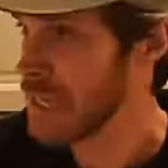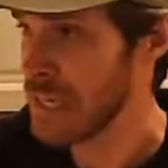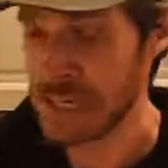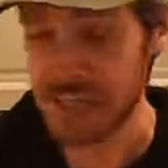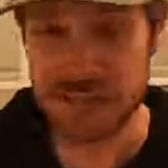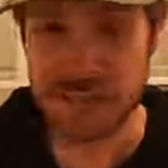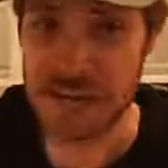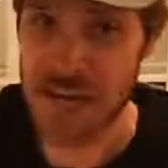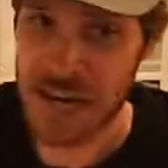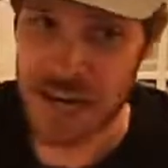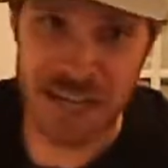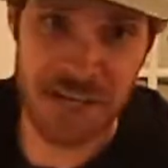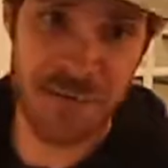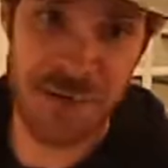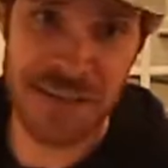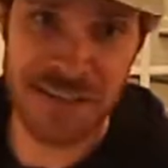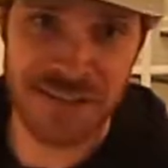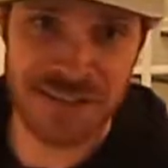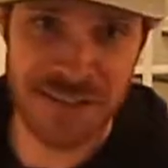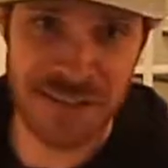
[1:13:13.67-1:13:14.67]
it's not going to
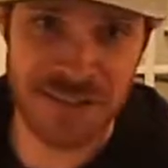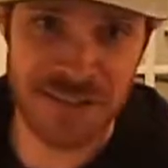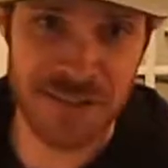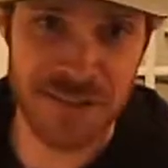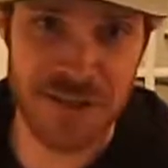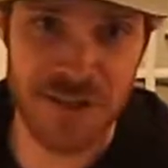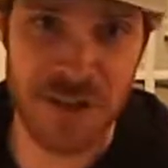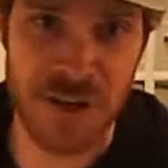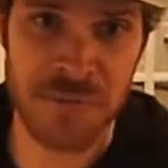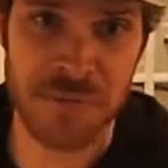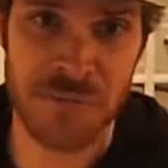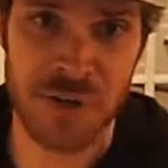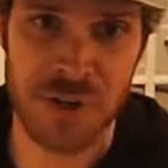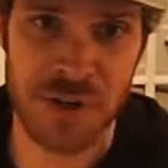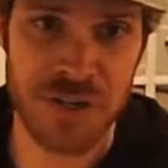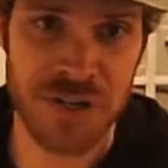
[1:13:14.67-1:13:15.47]
make sense to try and book